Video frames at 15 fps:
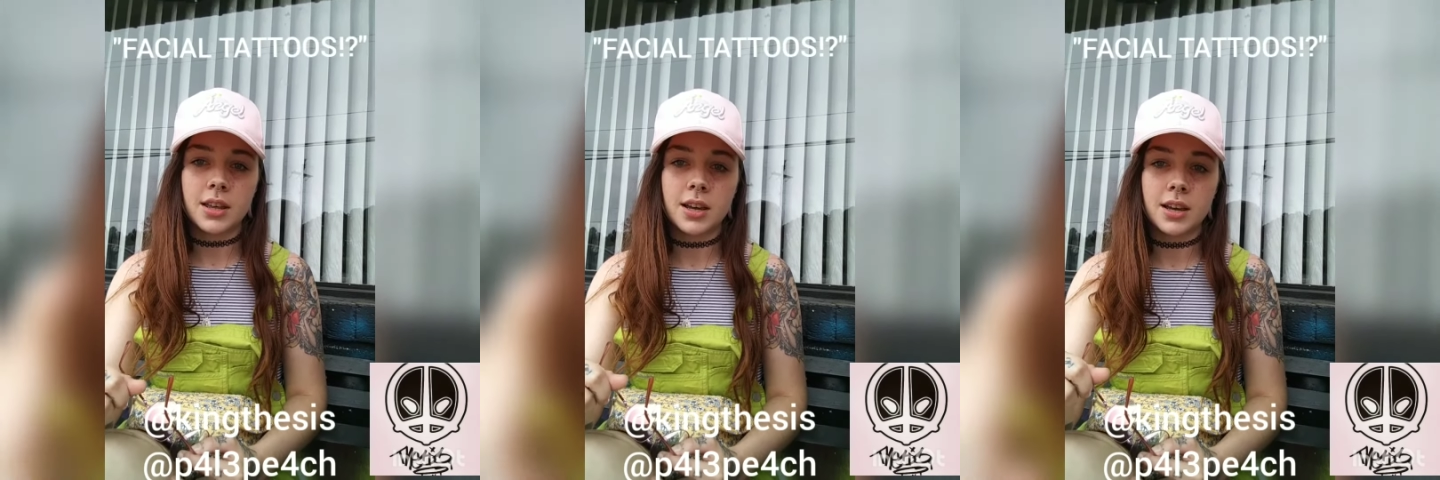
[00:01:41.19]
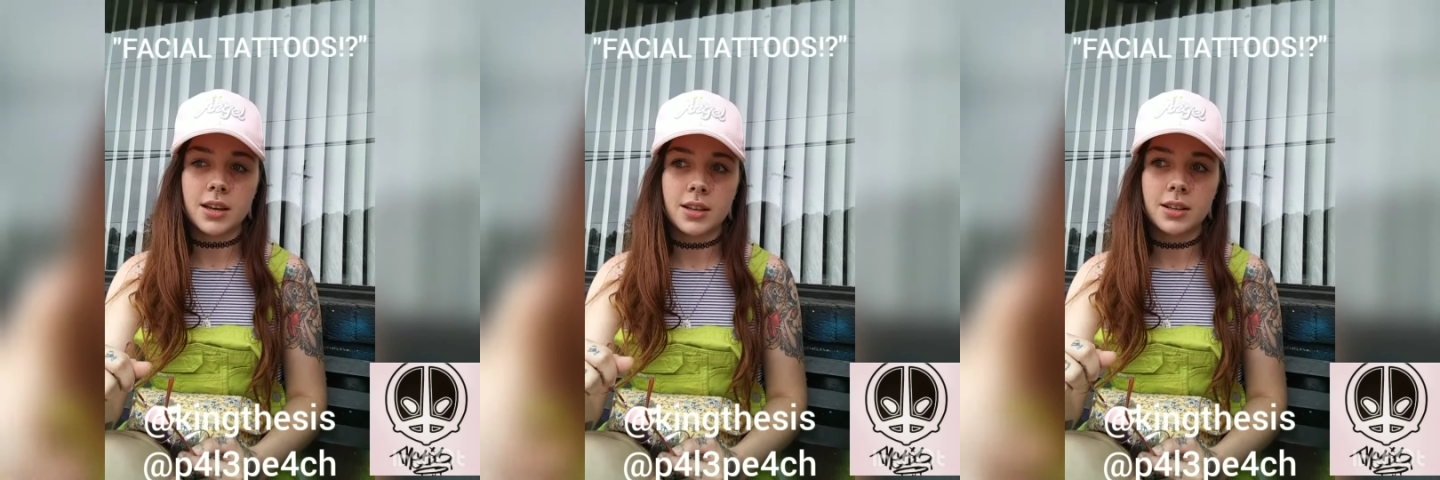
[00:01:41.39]

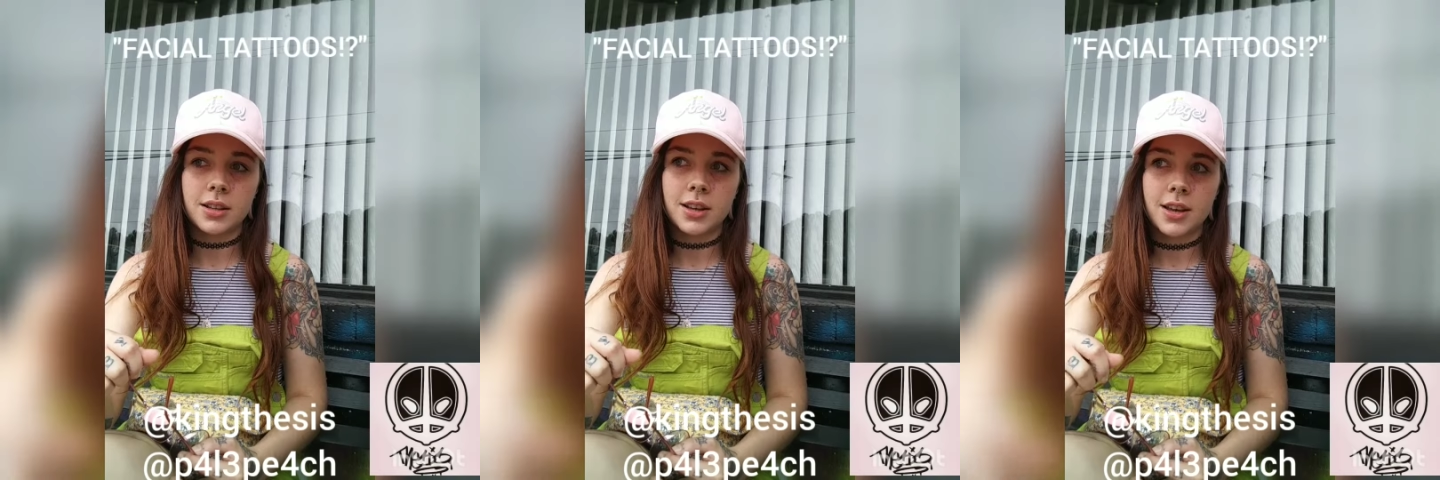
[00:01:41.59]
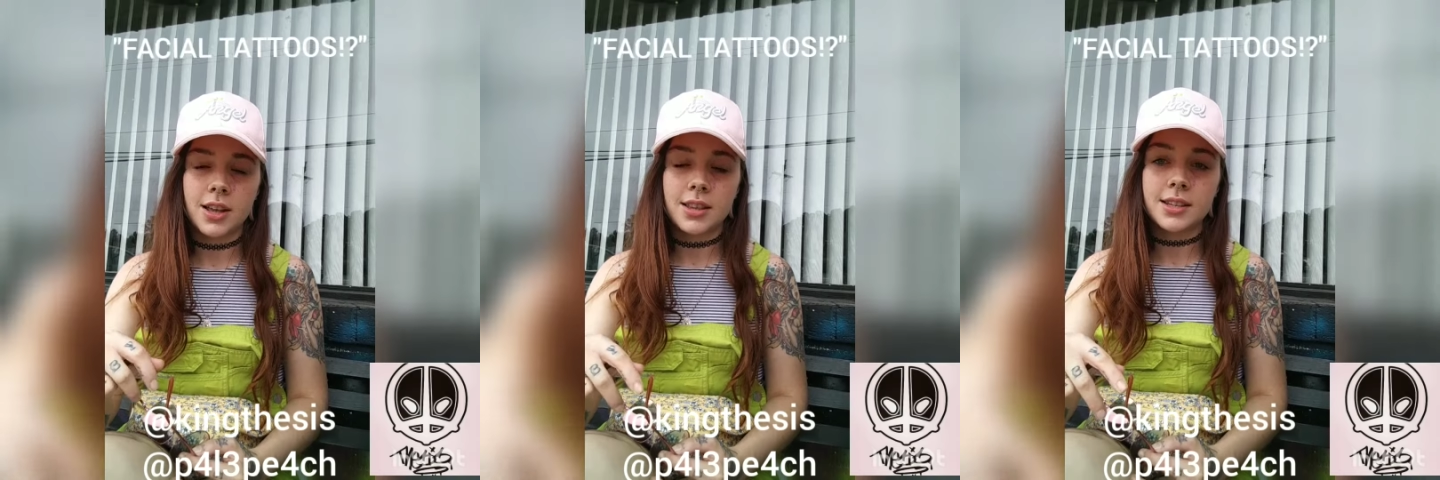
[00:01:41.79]

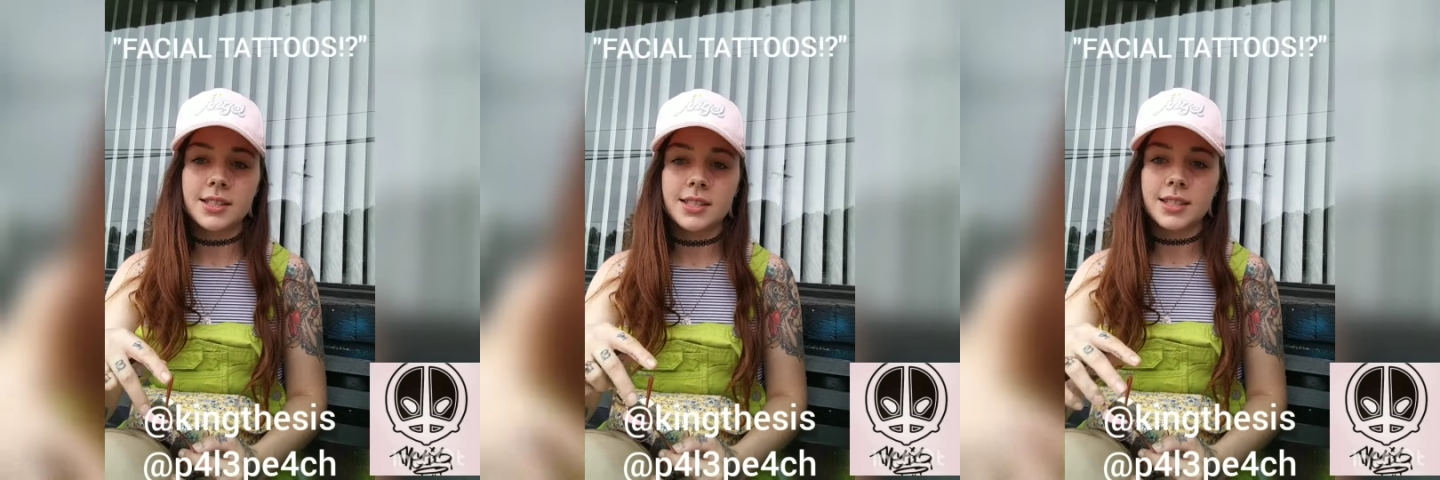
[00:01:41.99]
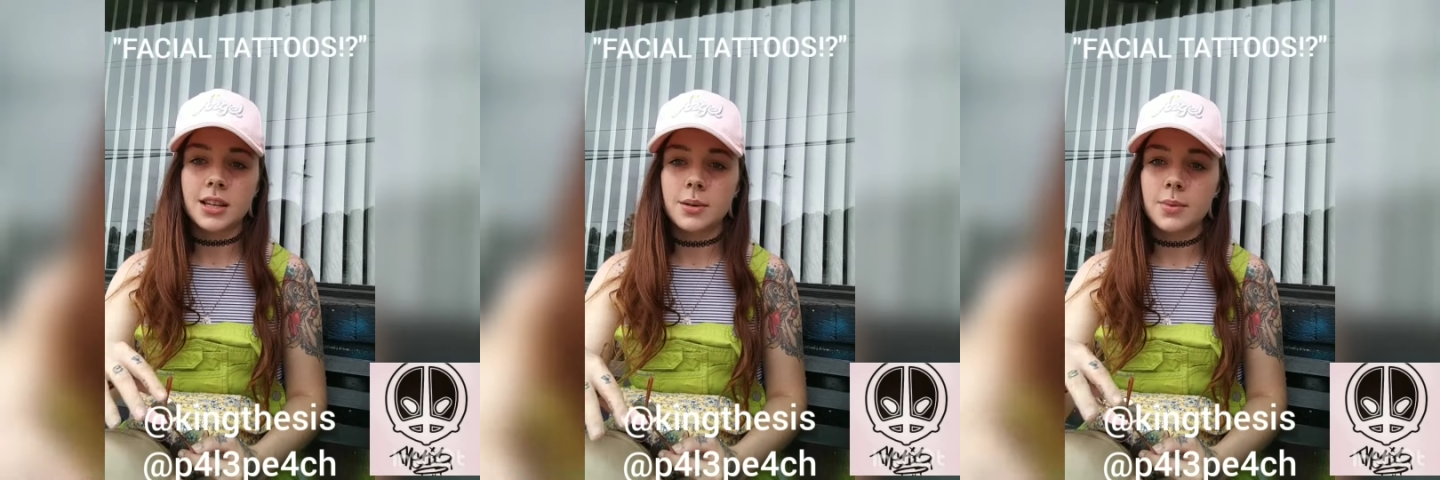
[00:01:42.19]
that
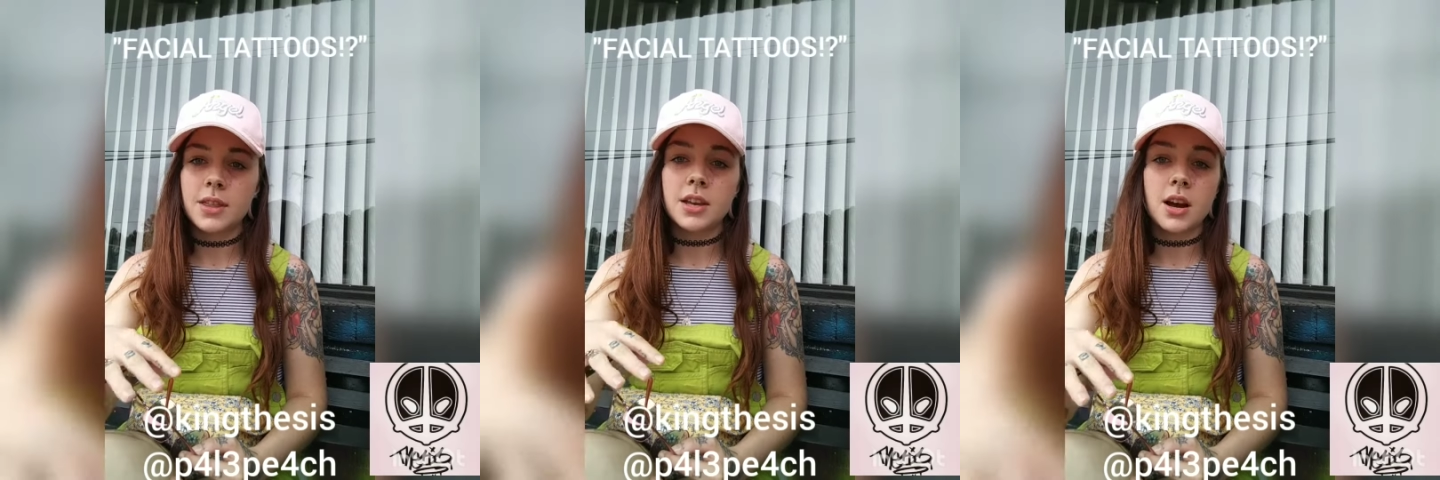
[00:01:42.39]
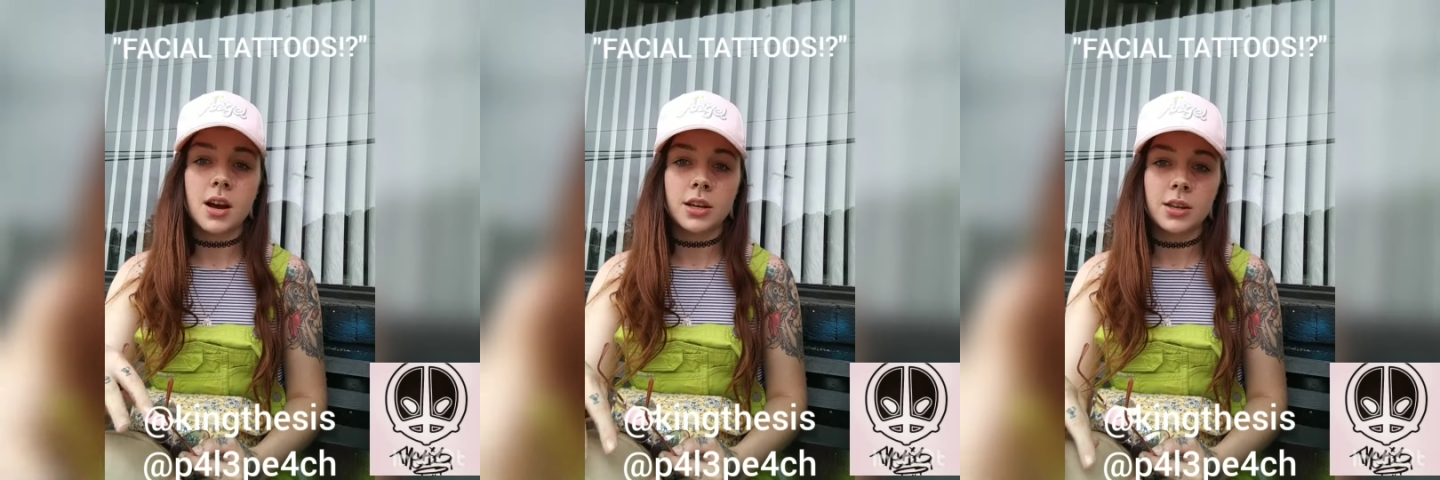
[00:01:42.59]
this is going to be
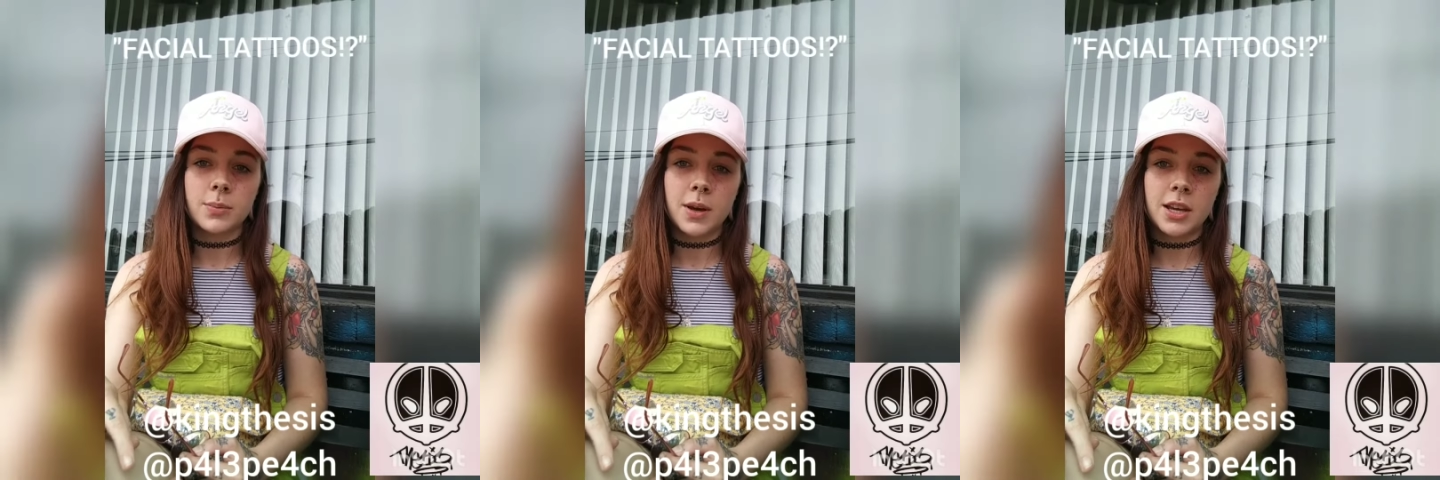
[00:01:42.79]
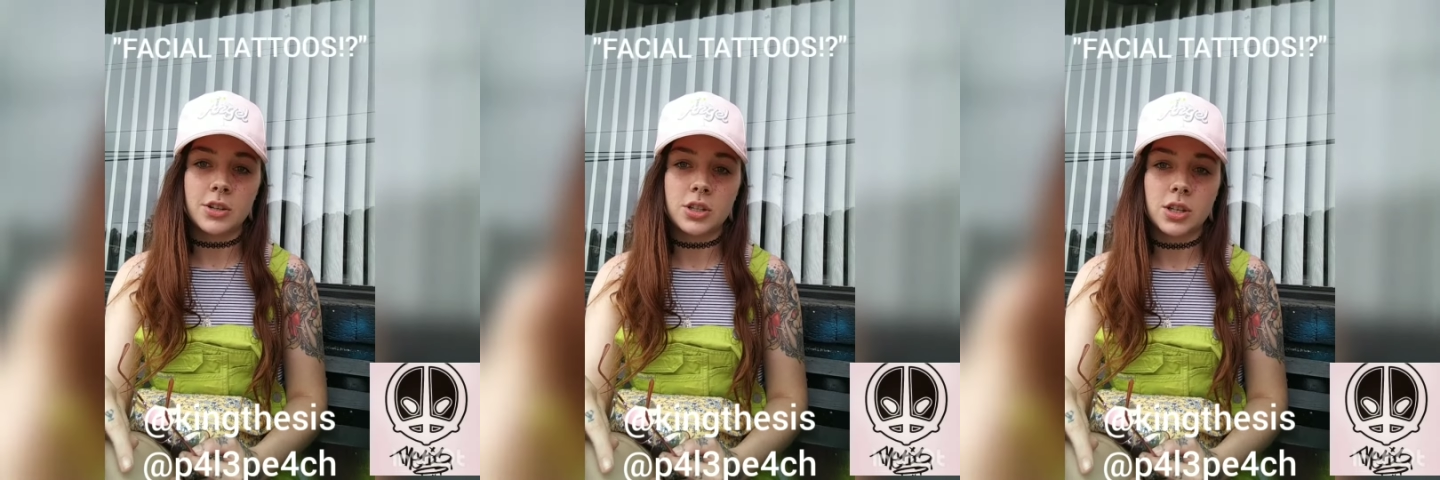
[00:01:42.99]
the
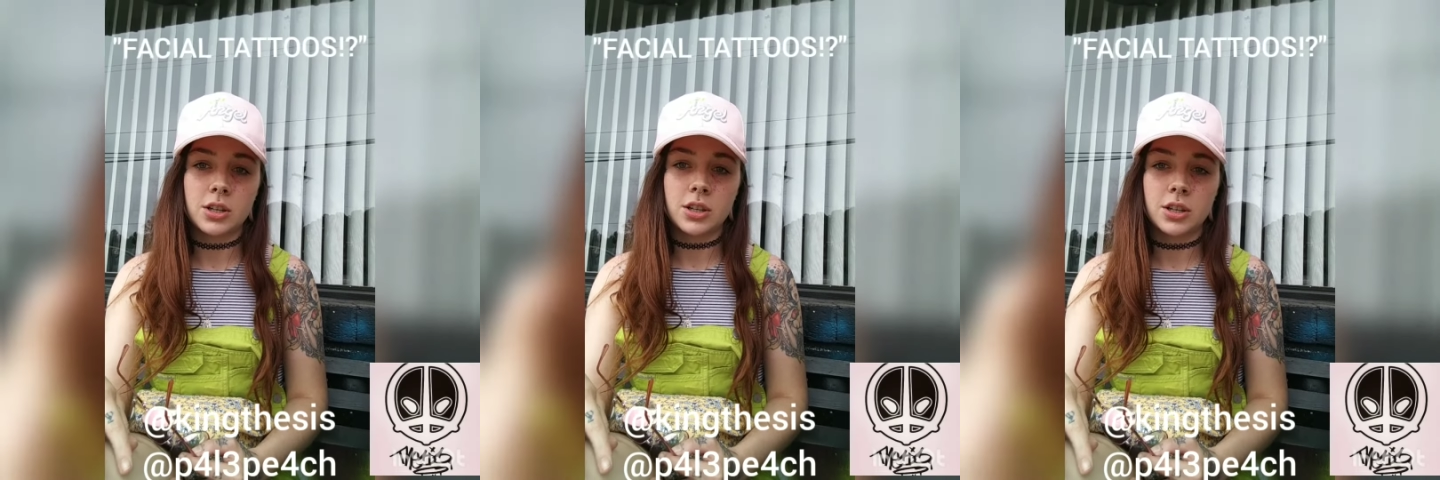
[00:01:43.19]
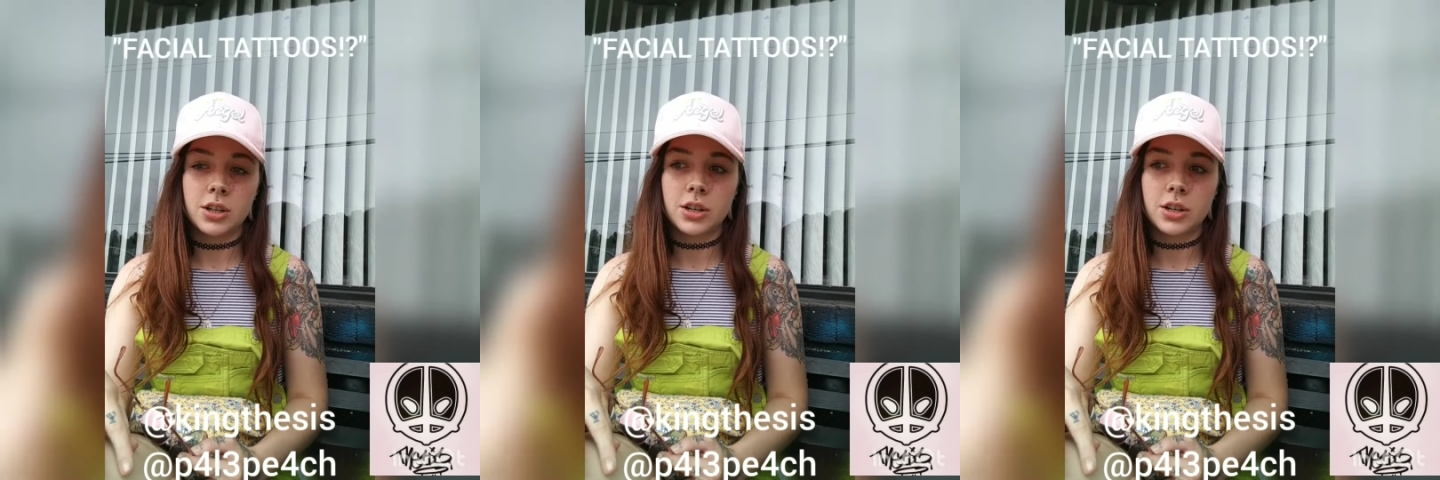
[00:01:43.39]
occupation